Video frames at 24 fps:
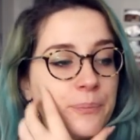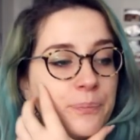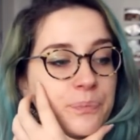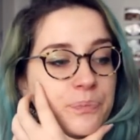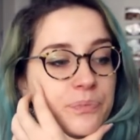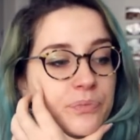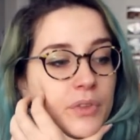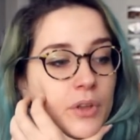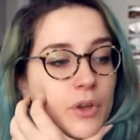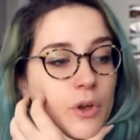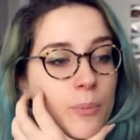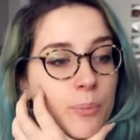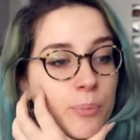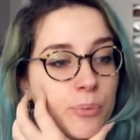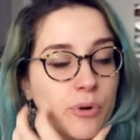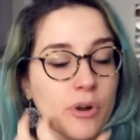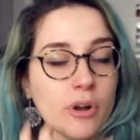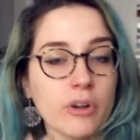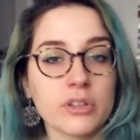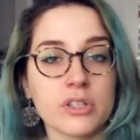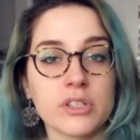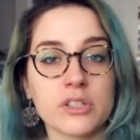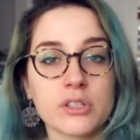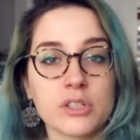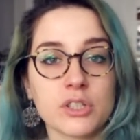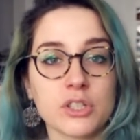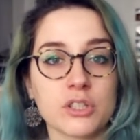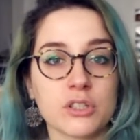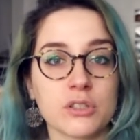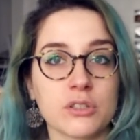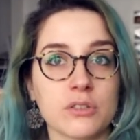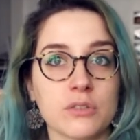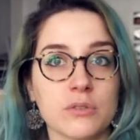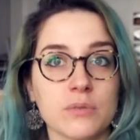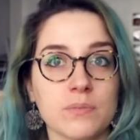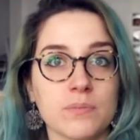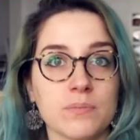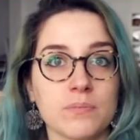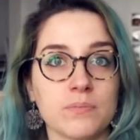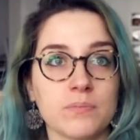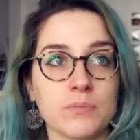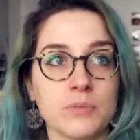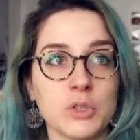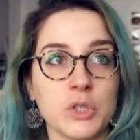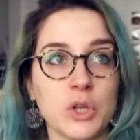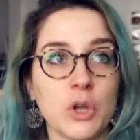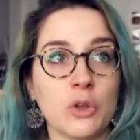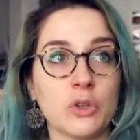approach
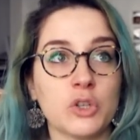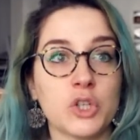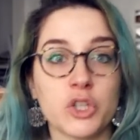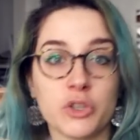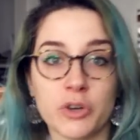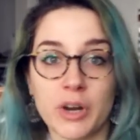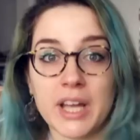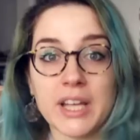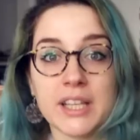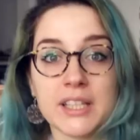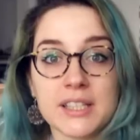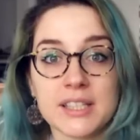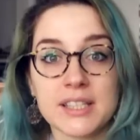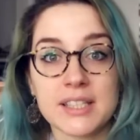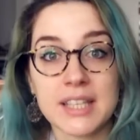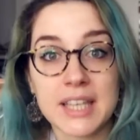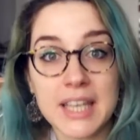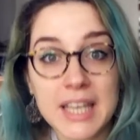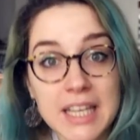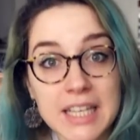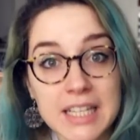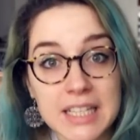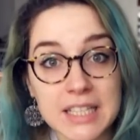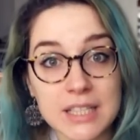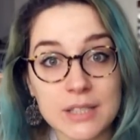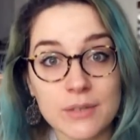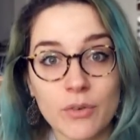trans kids,